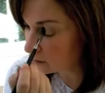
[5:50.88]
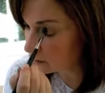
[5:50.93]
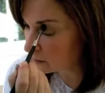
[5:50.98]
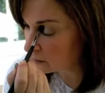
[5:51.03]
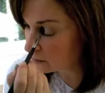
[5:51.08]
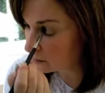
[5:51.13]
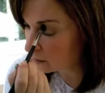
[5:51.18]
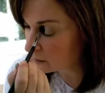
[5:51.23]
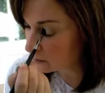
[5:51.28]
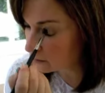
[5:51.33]

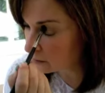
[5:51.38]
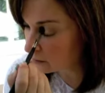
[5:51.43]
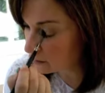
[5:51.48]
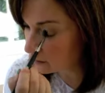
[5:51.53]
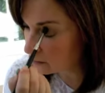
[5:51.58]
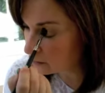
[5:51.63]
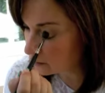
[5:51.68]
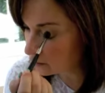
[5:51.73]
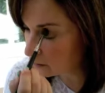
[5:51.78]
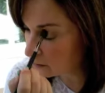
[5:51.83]

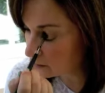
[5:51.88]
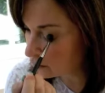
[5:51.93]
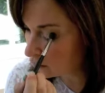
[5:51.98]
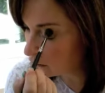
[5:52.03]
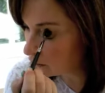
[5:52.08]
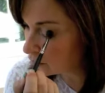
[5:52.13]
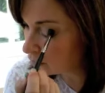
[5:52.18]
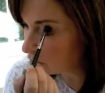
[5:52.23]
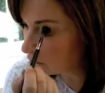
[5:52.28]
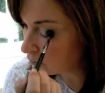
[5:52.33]

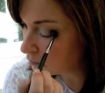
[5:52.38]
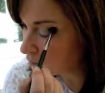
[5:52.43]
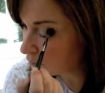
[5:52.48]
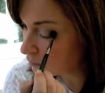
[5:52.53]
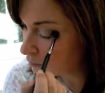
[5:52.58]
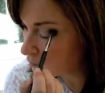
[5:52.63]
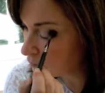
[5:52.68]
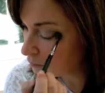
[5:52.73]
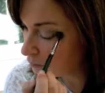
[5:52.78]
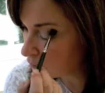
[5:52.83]

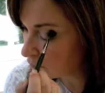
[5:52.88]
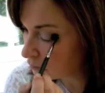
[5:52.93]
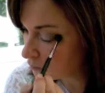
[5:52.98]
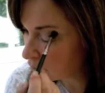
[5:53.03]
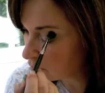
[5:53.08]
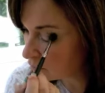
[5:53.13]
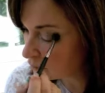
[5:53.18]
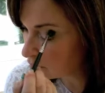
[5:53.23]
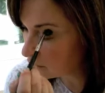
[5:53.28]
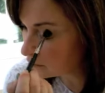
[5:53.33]

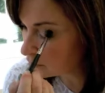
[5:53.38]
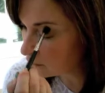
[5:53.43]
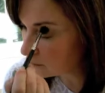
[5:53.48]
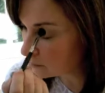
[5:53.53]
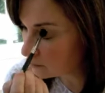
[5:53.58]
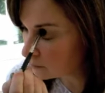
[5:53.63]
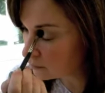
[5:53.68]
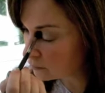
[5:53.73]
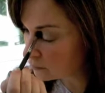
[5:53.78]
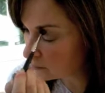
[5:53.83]

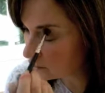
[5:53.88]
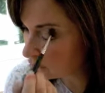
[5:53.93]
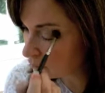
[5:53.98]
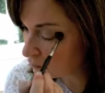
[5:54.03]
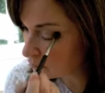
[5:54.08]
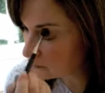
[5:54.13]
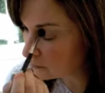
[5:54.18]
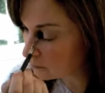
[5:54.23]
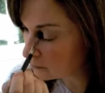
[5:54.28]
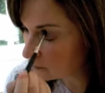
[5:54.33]

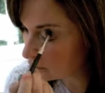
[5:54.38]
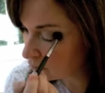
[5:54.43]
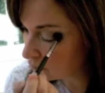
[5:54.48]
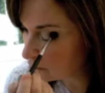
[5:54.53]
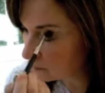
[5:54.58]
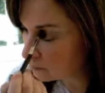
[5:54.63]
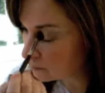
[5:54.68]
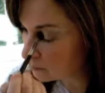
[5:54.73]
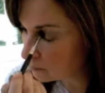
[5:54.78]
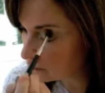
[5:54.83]

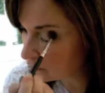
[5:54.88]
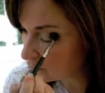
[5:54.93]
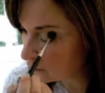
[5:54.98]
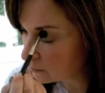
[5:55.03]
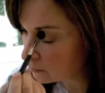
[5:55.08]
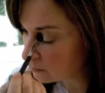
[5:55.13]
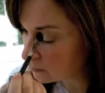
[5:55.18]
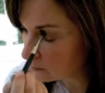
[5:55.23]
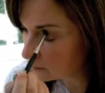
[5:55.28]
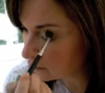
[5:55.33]

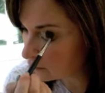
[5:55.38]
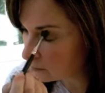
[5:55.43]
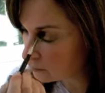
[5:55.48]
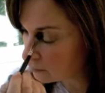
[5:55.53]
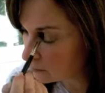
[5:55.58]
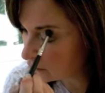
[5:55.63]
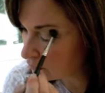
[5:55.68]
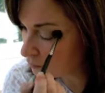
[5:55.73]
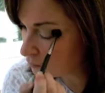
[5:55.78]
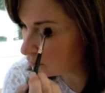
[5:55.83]

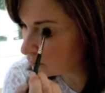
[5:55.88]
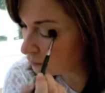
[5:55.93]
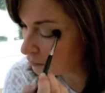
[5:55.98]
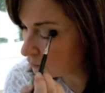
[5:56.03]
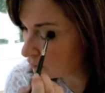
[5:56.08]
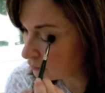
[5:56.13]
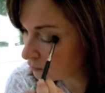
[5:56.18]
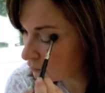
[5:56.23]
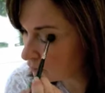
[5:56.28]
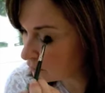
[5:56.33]

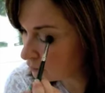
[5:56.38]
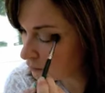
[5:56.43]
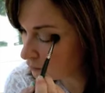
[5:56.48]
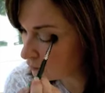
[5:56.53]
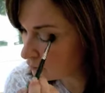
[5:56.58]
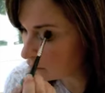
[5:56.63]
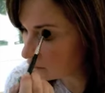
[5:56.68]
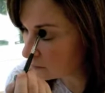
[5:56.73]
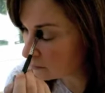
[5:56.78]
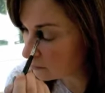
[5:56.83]

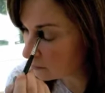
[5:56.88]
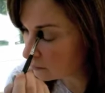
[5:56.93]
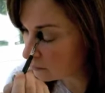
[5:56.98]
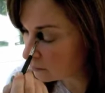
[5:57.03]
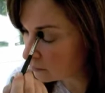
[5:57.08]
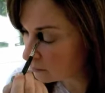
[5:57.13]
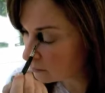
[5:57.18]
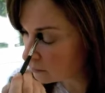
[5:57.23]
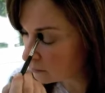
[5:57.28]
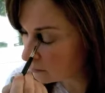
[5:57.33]

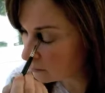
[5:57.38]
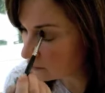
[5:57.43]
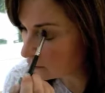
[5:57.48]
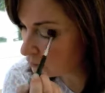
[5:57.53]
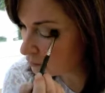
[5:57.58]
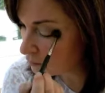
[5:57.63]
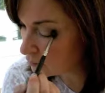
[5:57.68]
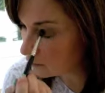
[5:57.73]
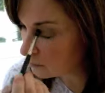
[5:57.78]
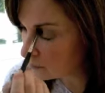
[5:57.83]

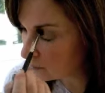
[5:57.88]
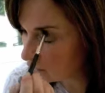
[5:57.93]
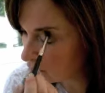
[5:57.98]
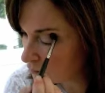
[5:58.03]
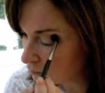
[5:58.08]
Nobody speaks.